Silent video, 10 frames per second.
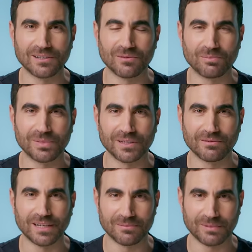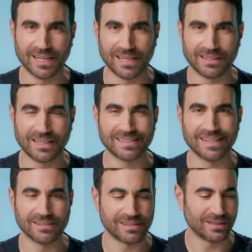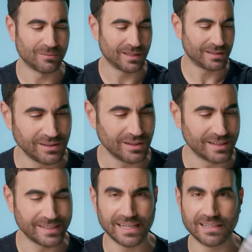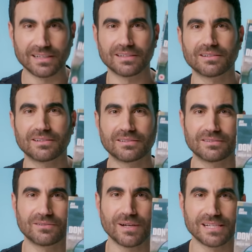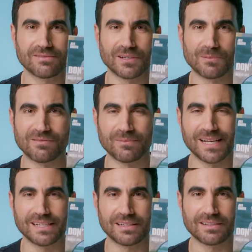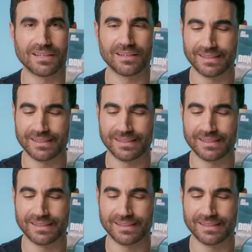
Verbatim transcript: got a Blu-ray player and there's no cinema. You're going to take the greatest film ever made, Don't